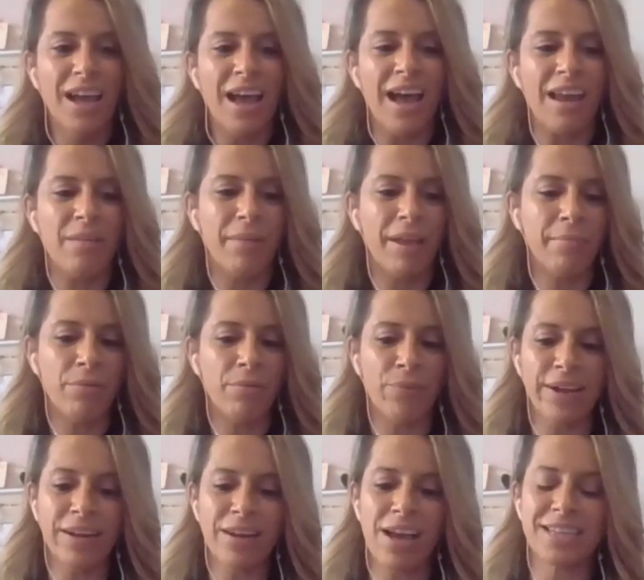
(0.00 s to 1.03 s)
And it made me
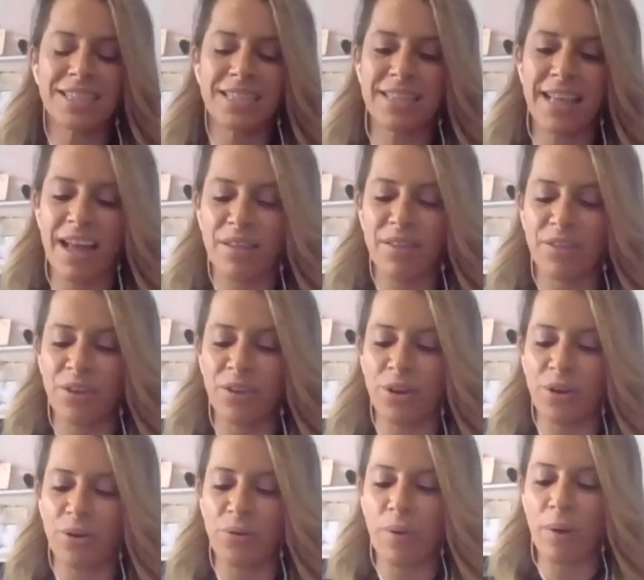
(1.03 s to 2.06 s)
realize is that
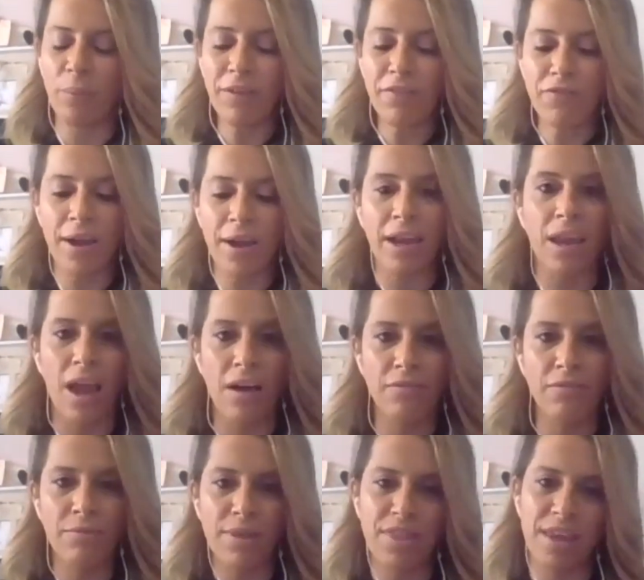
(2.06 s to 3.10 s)
when we find love
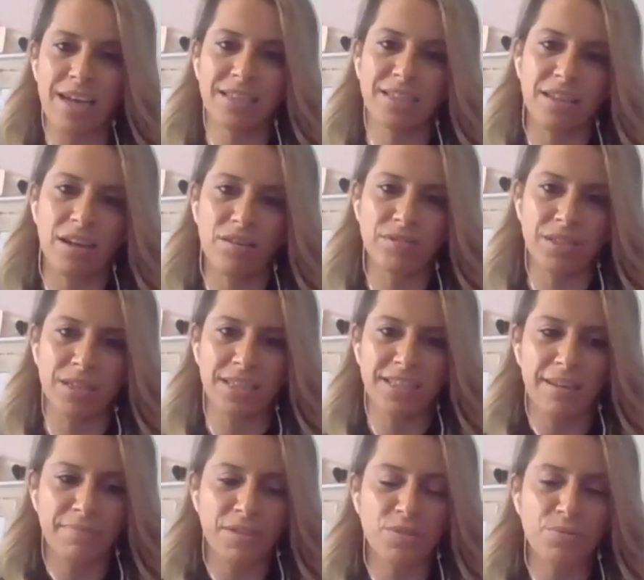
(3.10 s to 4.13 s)
within ourselves and
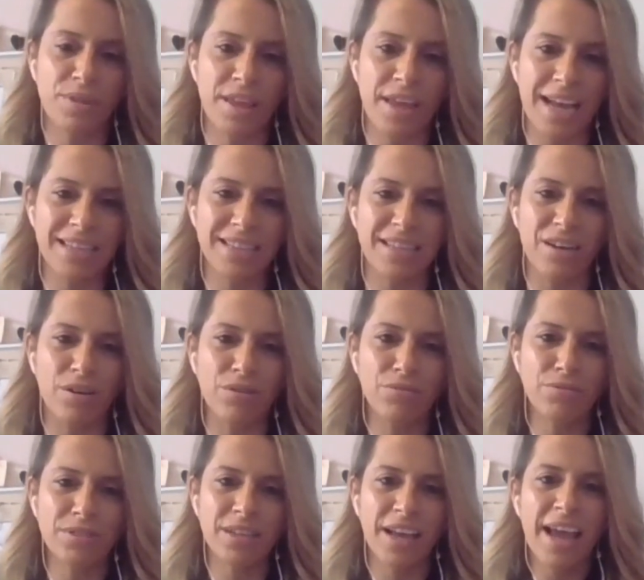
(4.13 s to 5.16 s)
acceptance within
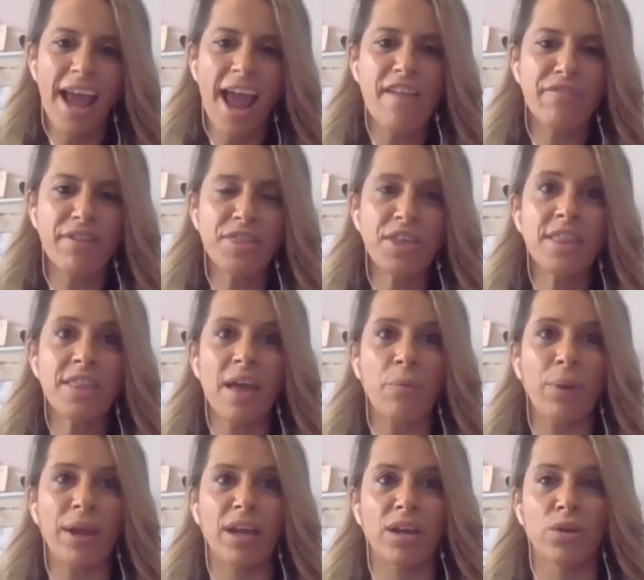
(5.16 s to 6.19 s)
ourselves, everything that
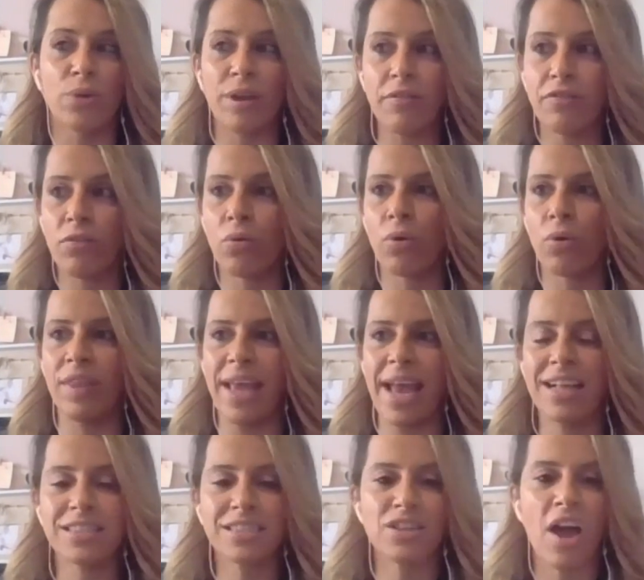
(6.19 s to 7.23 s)
we are looking for in the
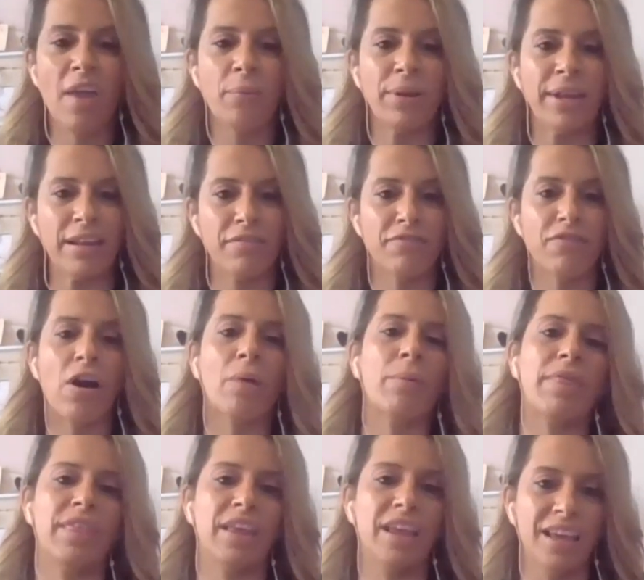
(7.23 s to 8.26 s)
outside we need to find
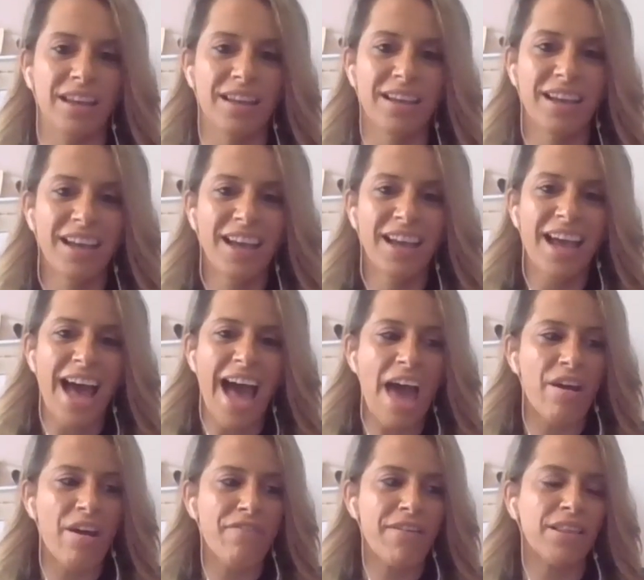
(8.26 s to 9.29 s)
within. And
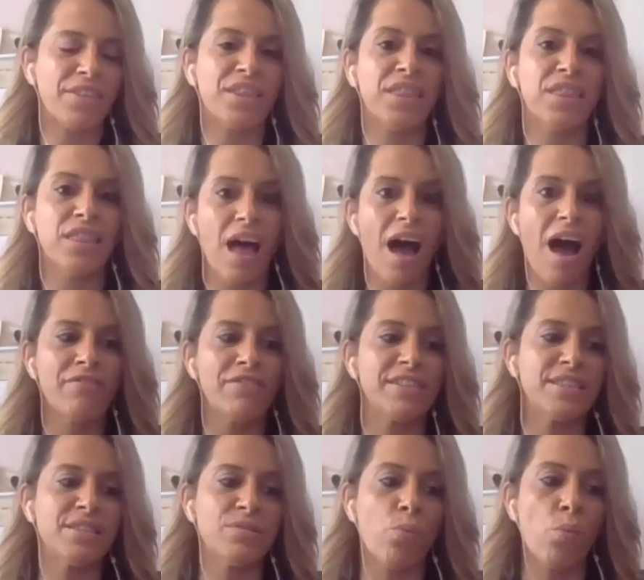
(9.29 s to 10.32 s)
I felt love
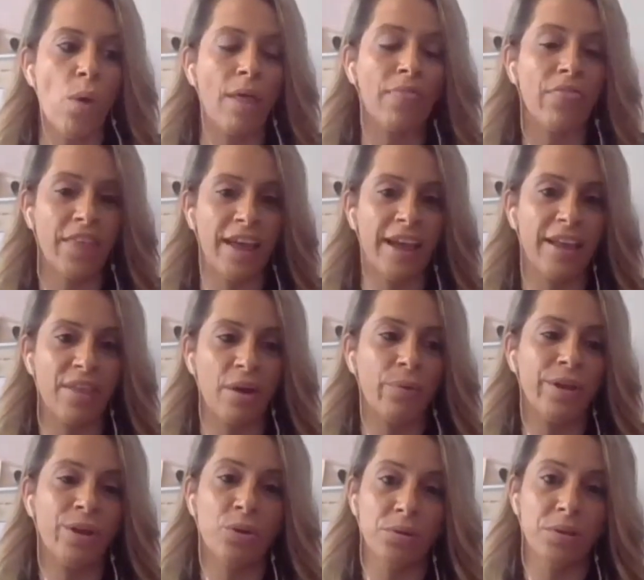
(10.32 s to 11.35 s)
is the one thing that
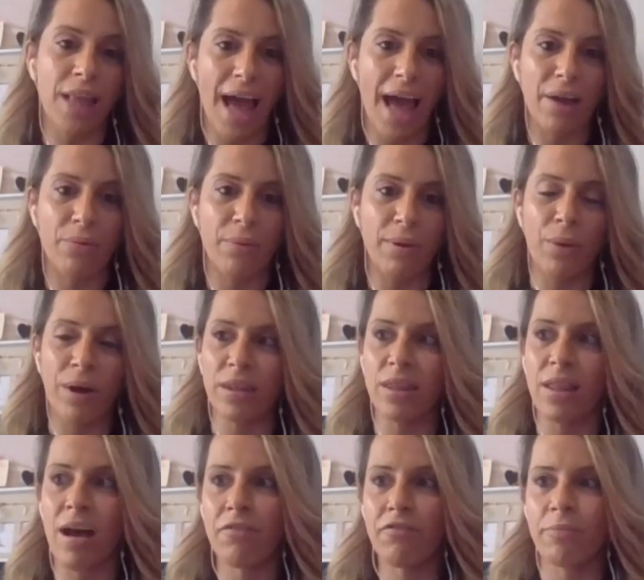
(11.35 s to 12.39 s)
we all lack. We want
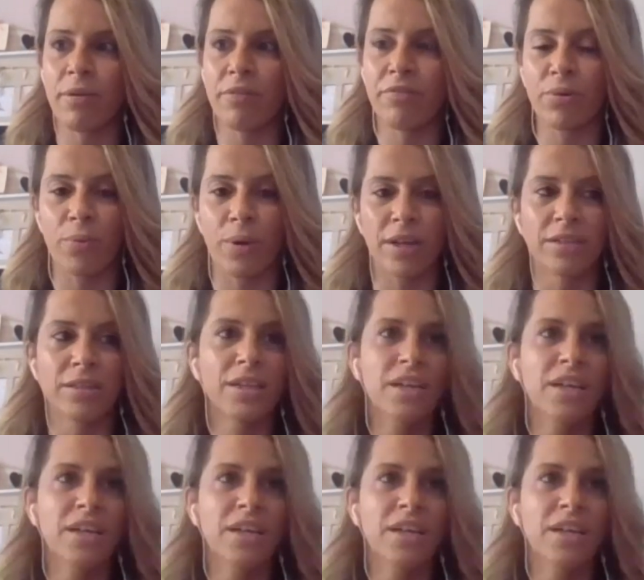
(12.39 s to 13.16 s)
love from everyone.